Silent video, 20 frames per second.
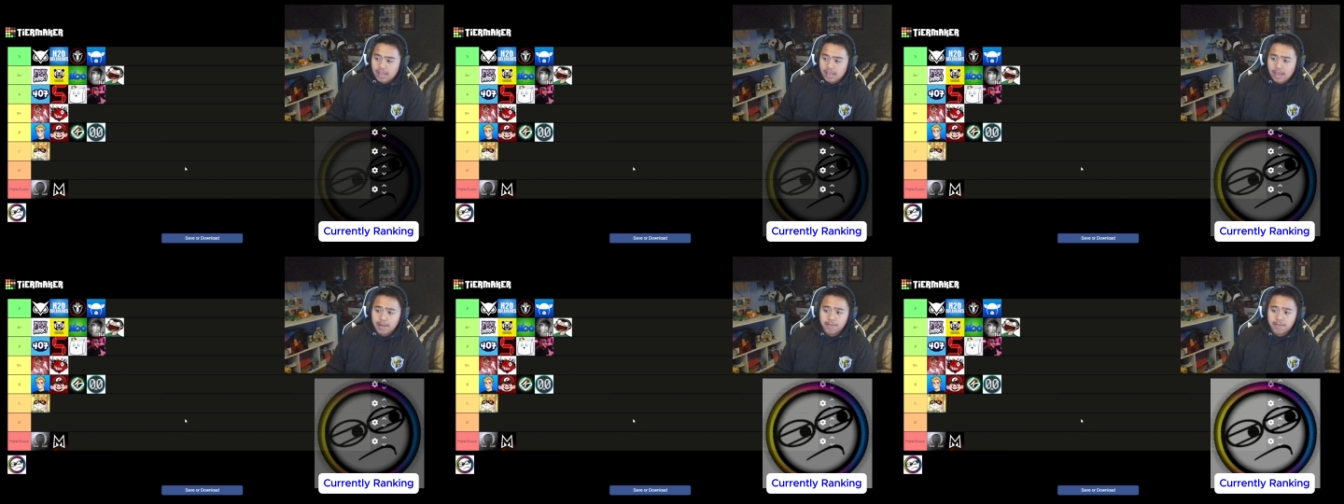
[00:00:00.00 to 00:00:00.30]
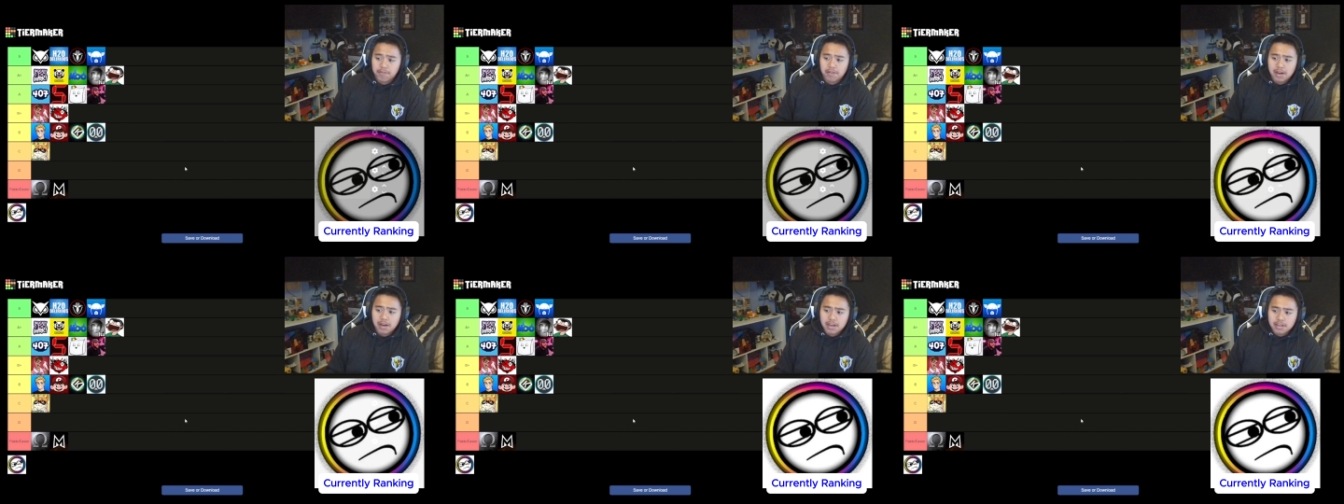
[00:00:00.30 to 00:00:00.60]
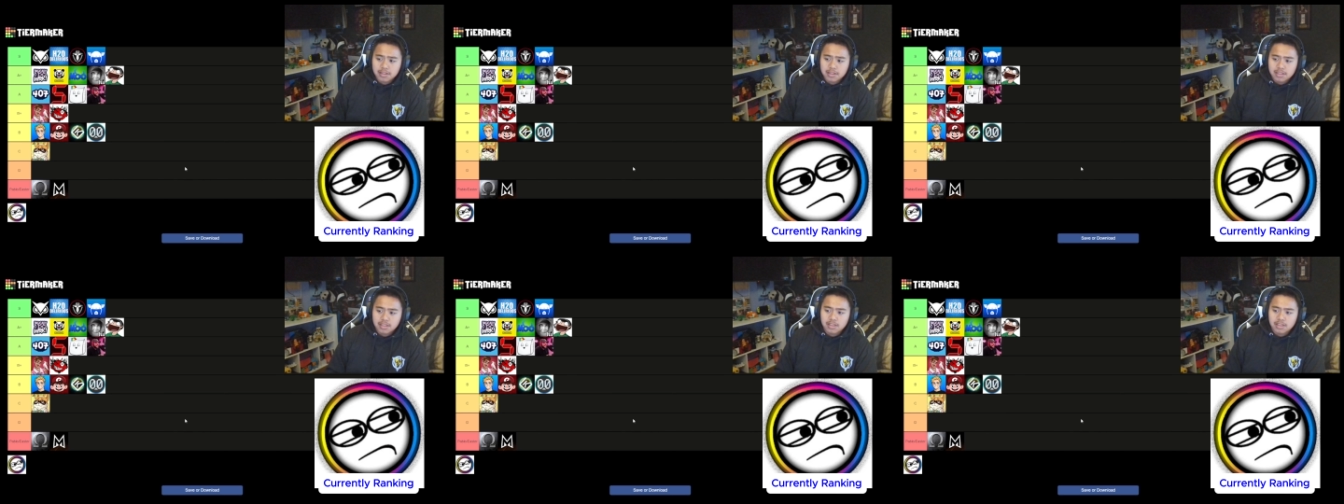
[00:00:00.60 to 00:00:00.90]
And
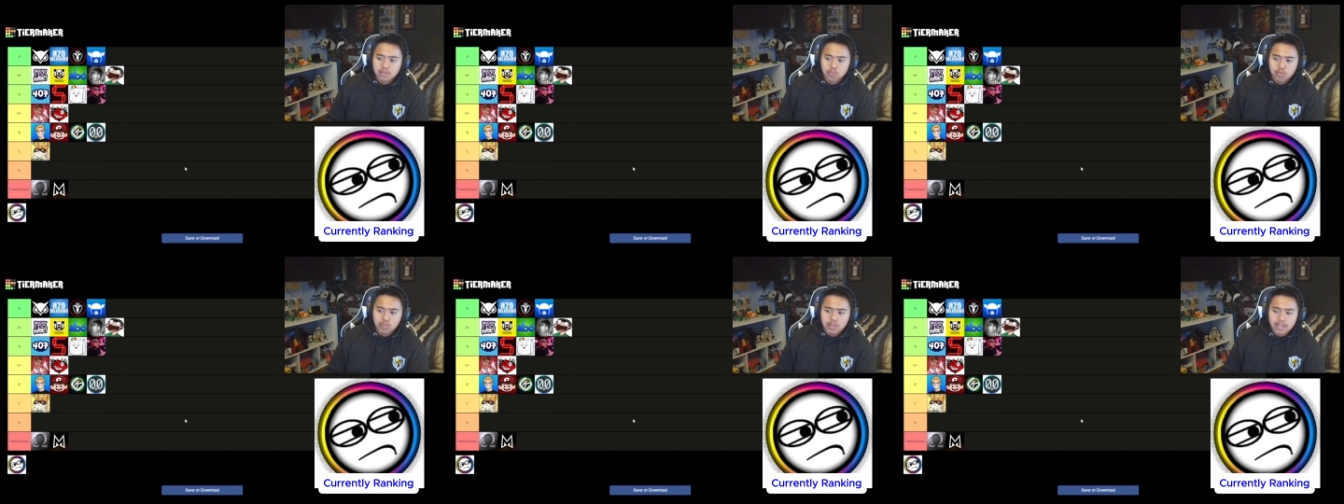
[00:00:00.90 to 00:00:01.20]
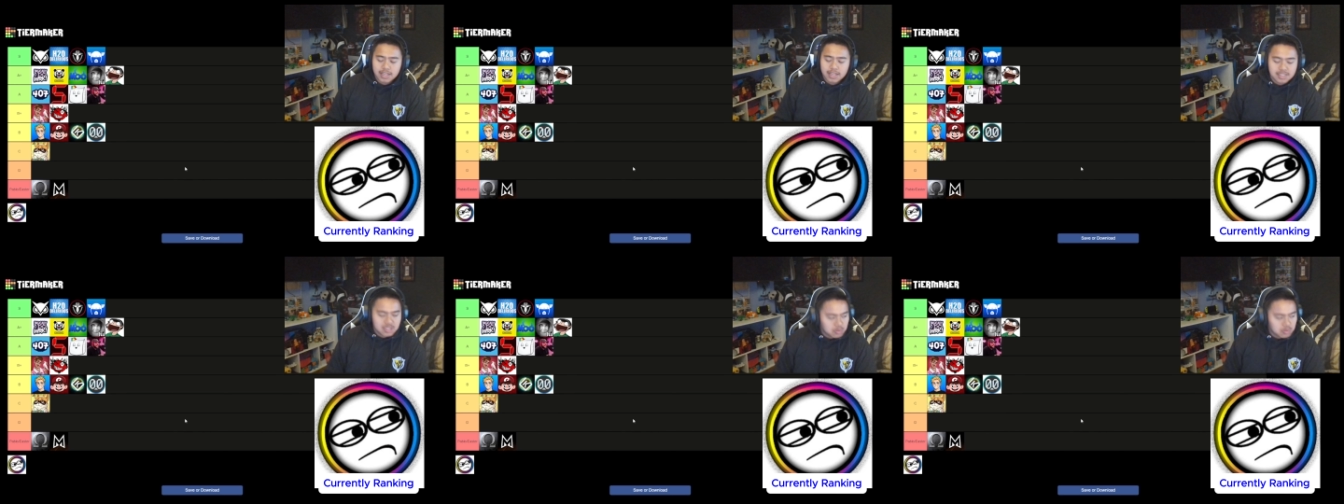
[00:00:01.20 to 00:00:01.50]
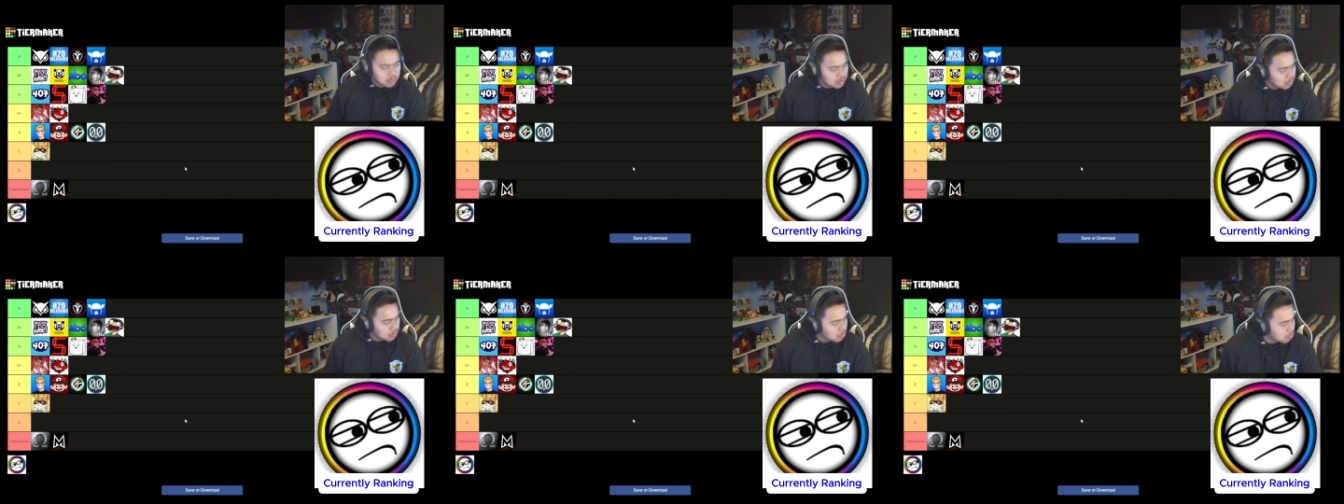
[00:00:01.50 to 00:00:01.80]
finally, we got
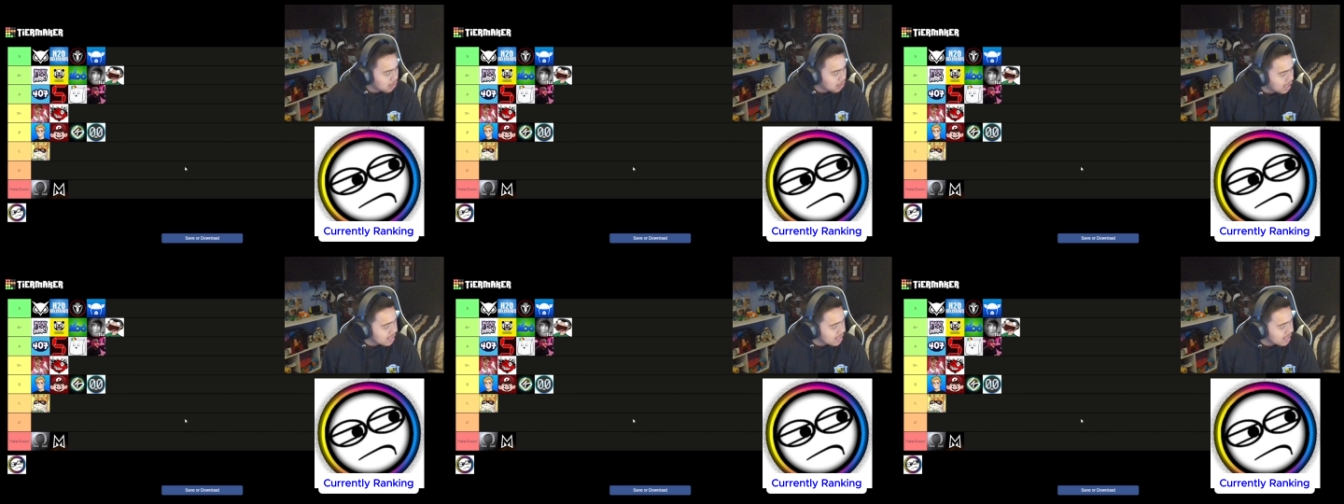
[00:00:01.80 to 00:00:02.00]
someone who I